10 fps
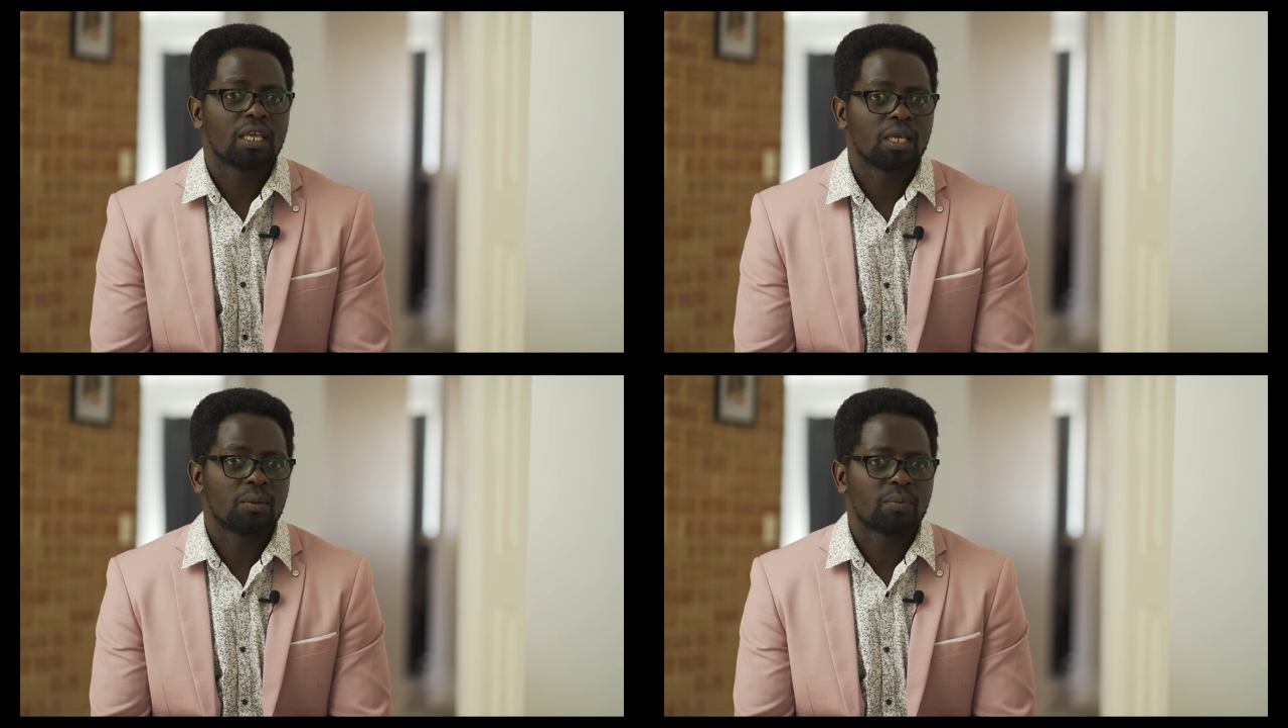
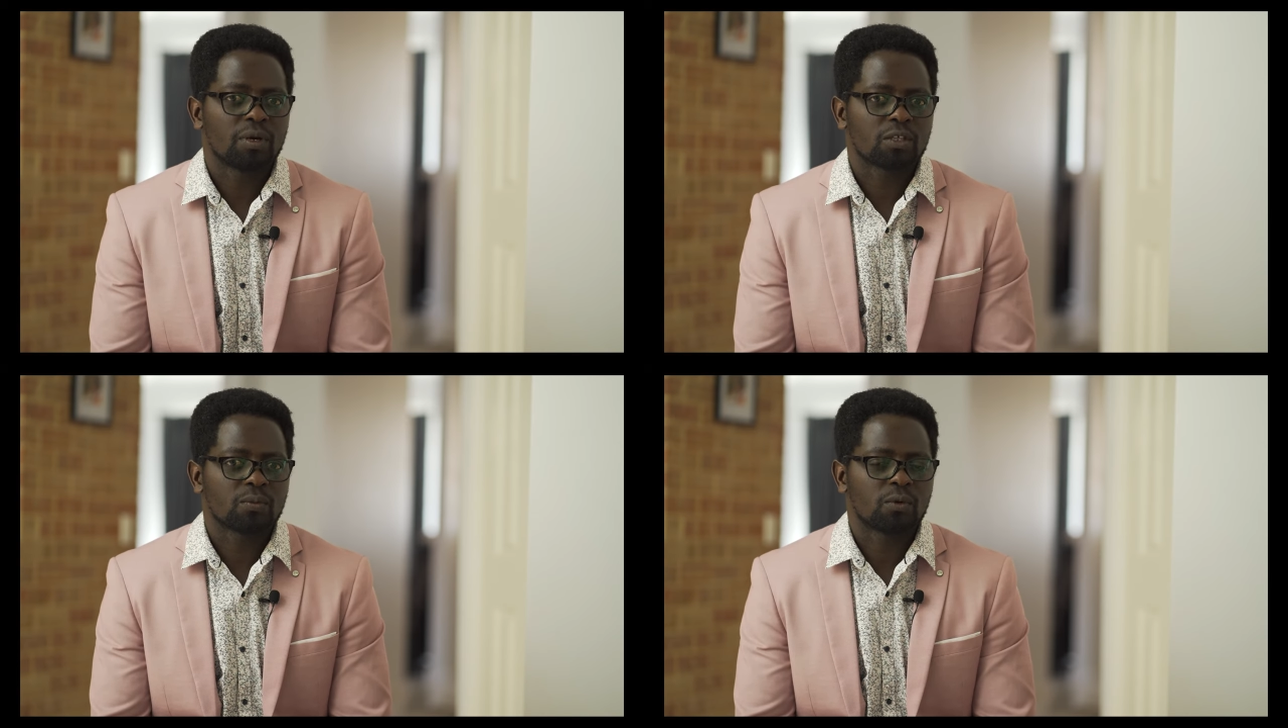
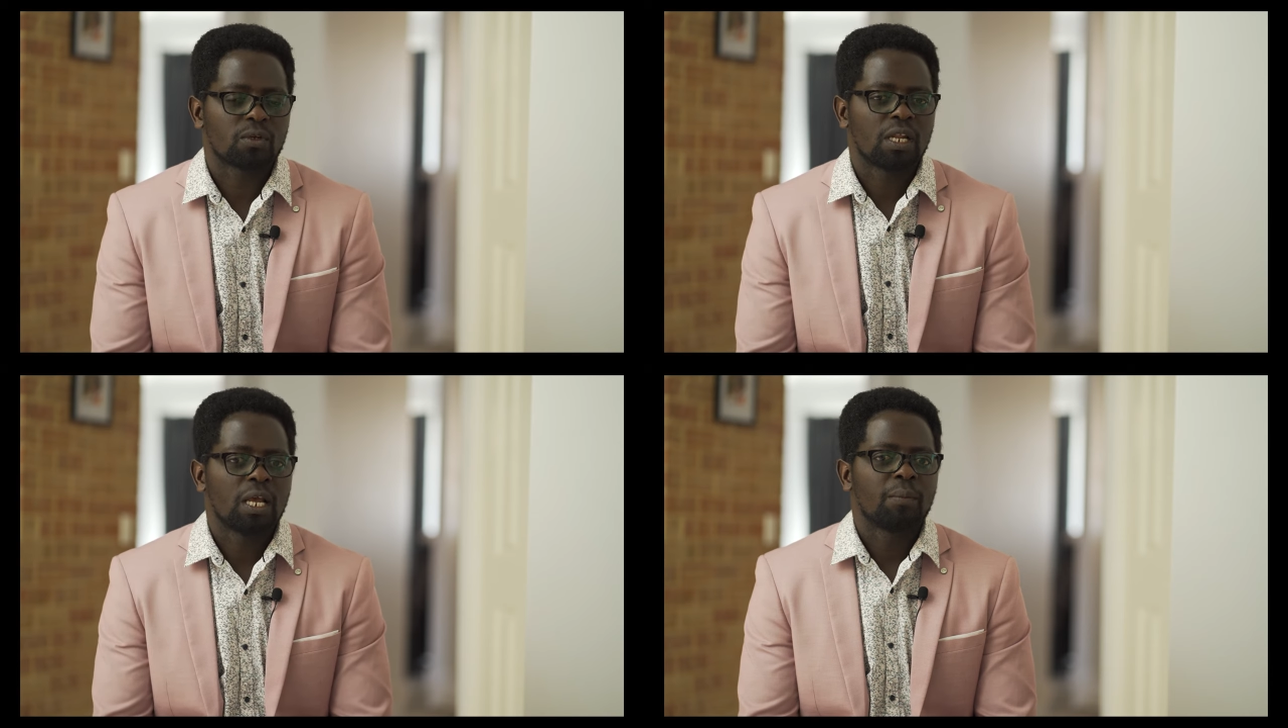e-passport.
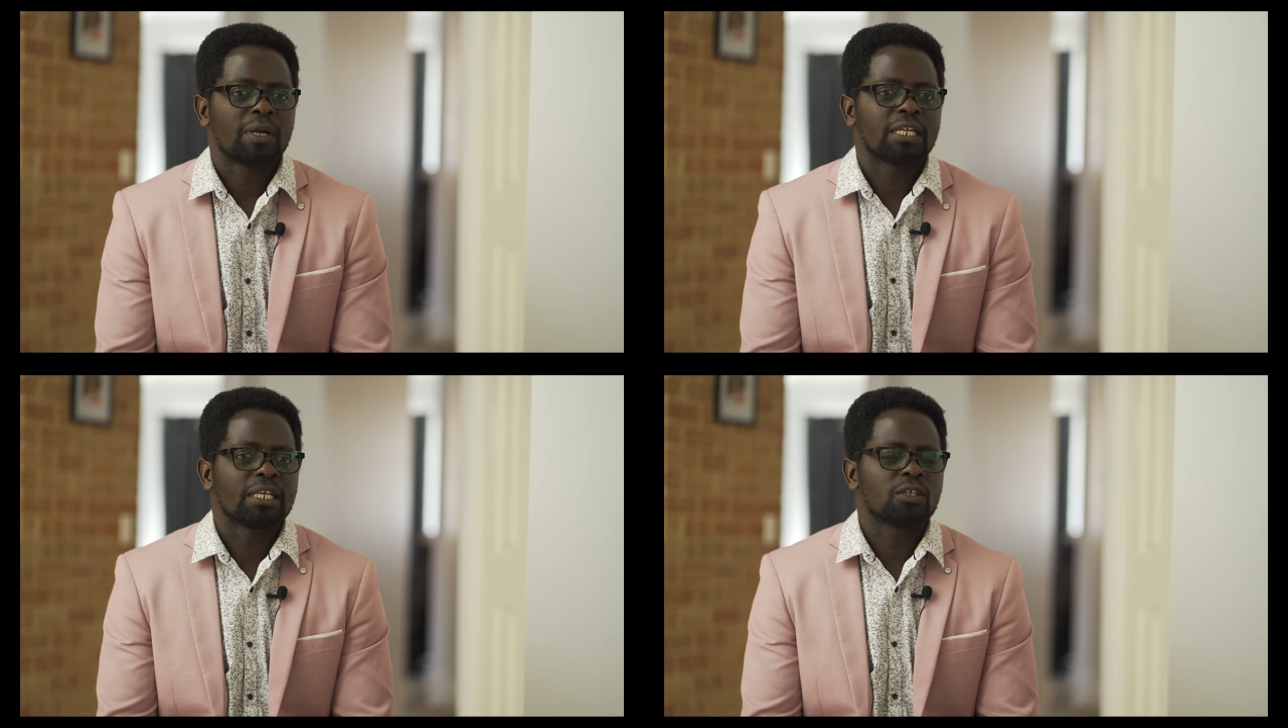
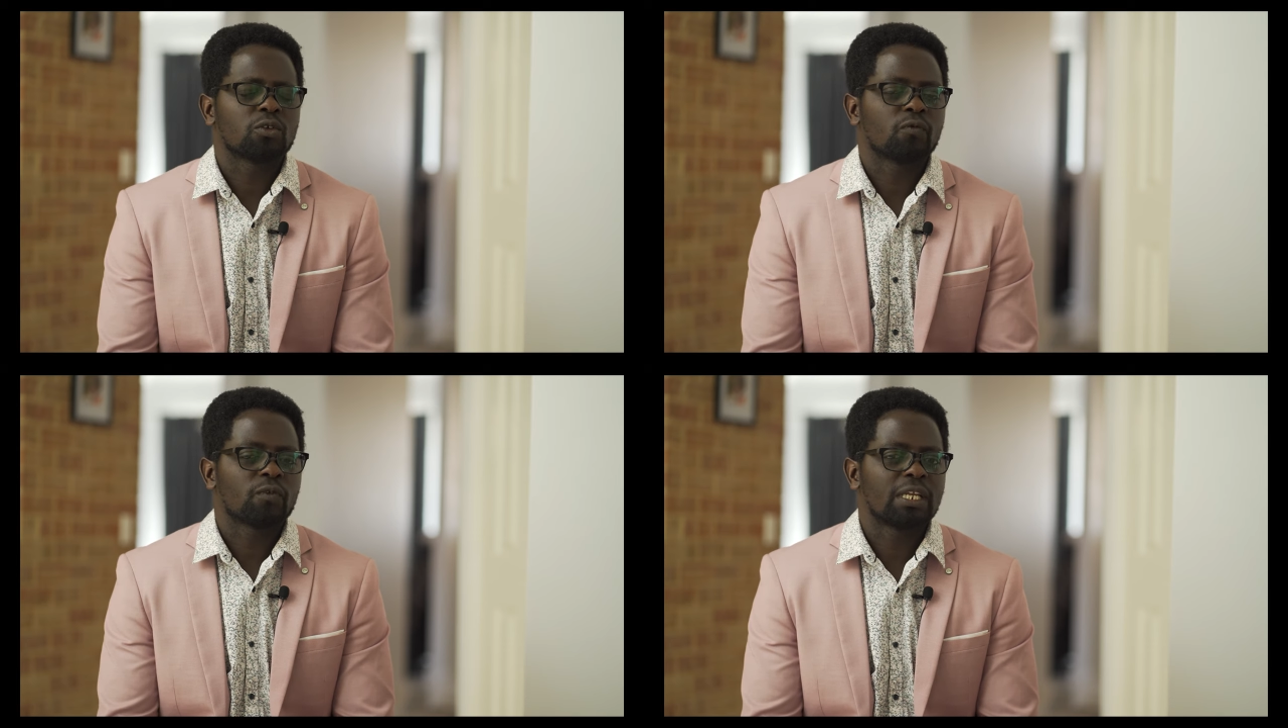But in case of